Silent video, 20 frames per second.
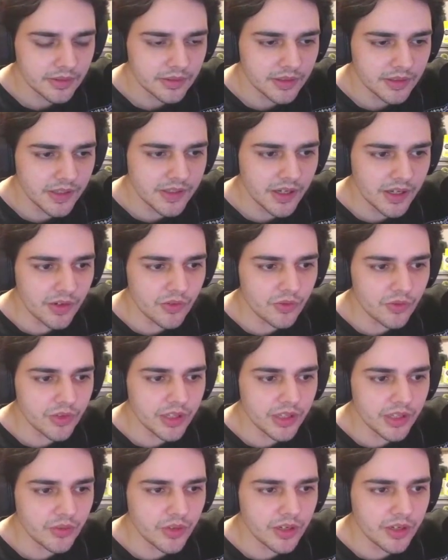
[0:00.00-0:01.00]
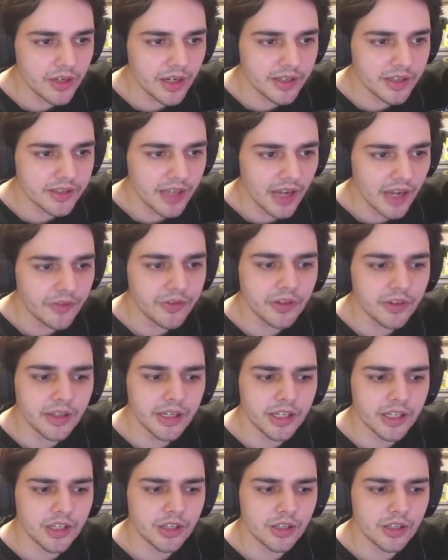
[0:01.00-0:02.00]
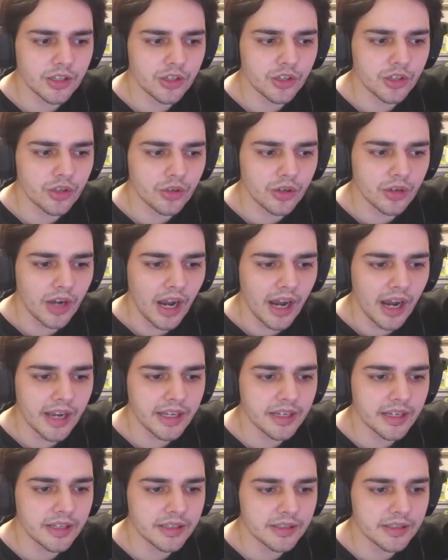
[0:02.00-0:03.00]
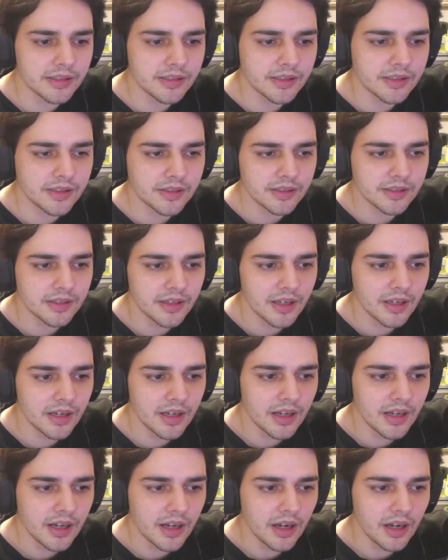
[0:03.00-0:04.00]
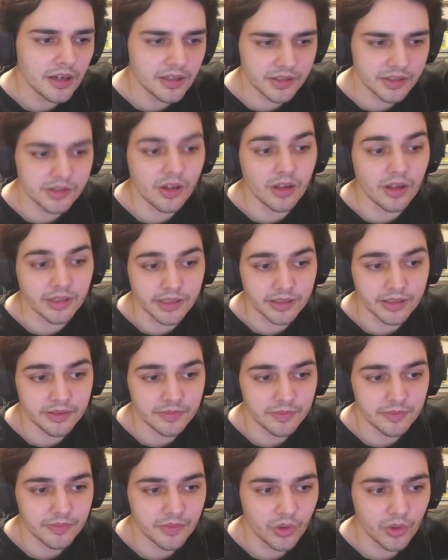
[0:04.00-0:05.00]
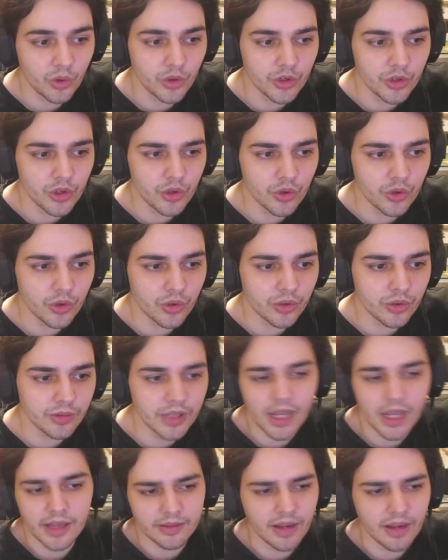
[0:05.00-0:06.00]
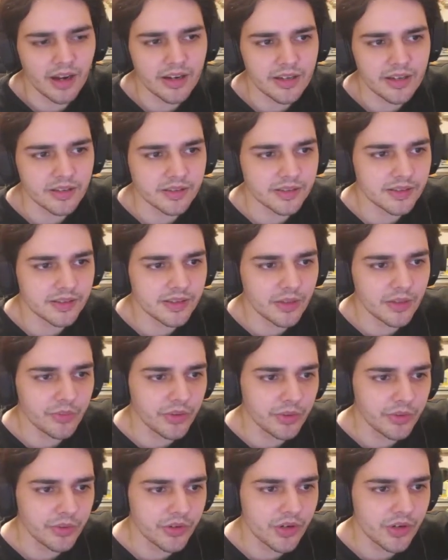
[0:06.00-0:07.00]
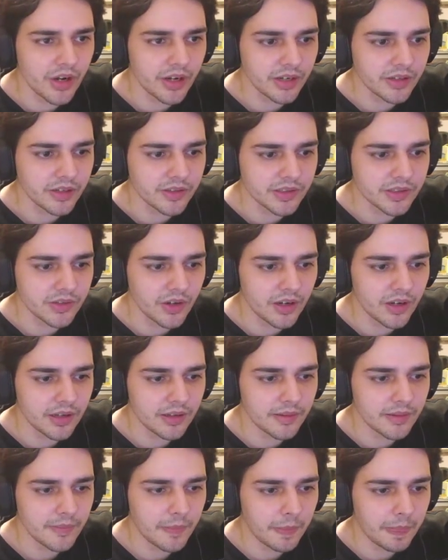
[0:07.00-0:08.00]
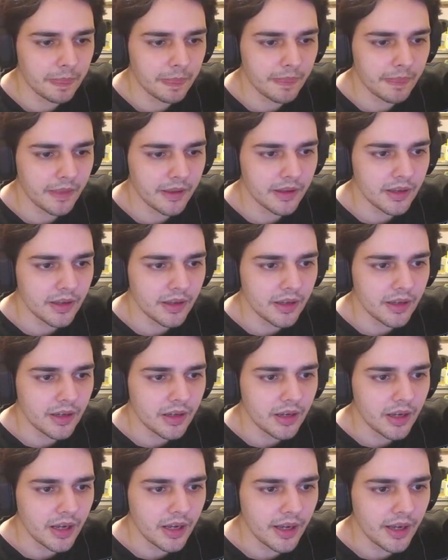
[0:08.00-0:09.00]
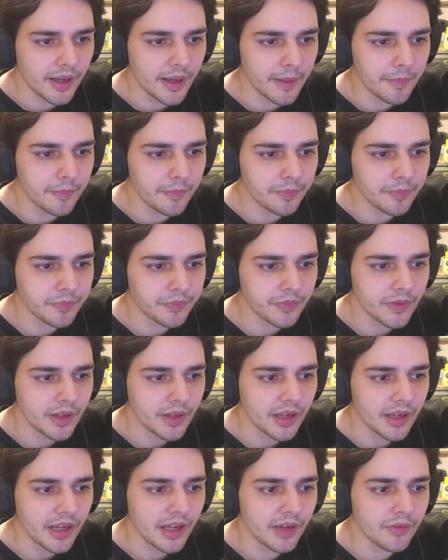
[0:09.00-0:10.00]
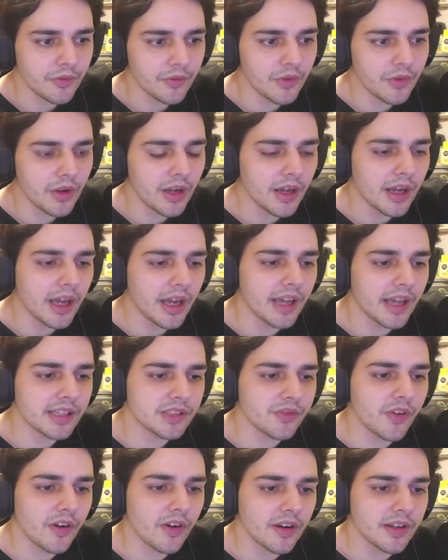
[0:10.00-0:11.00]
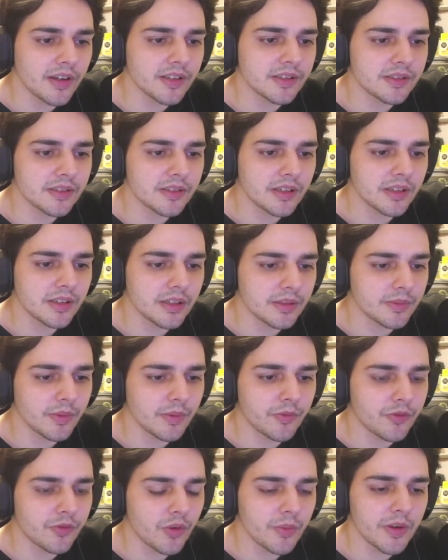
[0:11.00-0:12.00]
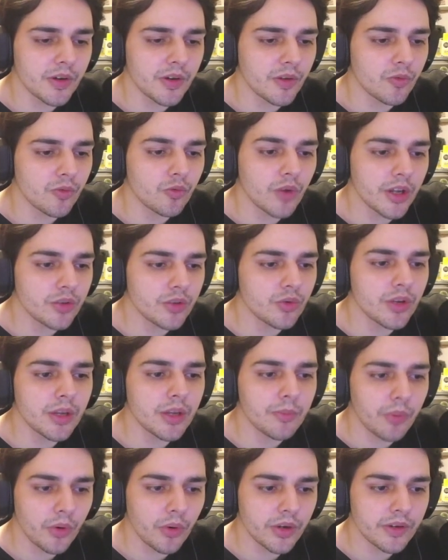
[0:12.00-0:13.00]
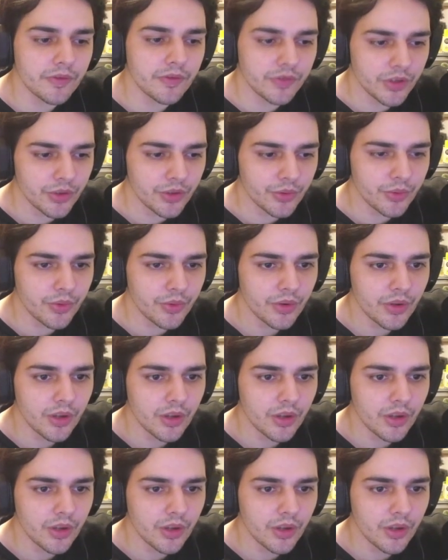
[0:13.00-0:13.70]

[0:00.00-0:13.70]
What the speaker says: These are really, really nice. I feel like your icons are solid. Or icons. These are pretty much icons, right? As far as from a rendering point of view,